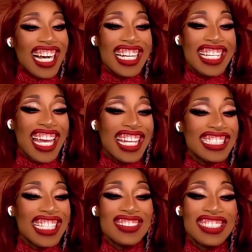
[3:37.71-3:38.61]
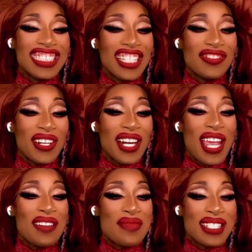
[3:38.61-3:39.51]
Okay, like, I'm just looking for a
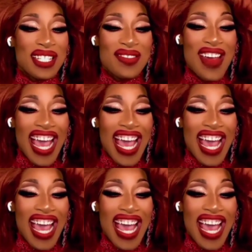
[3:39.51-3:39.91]
headpiece to